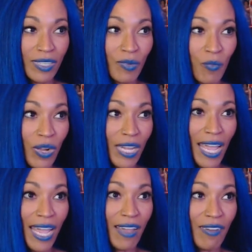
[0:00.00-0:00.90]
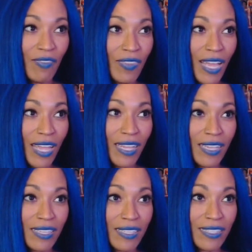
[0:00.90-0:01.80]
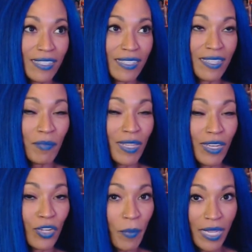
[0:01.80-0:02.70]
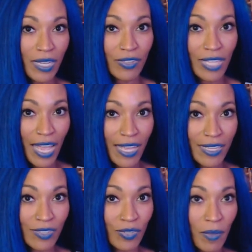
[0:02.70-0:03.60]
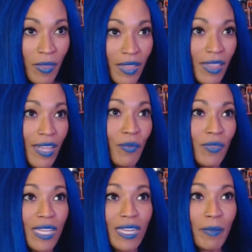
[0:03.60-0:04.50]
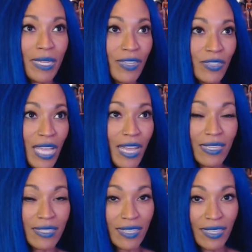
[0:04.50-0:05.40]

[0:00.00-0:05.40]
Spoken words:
want to have like something that nobody else has or something that they don't think anybody else has.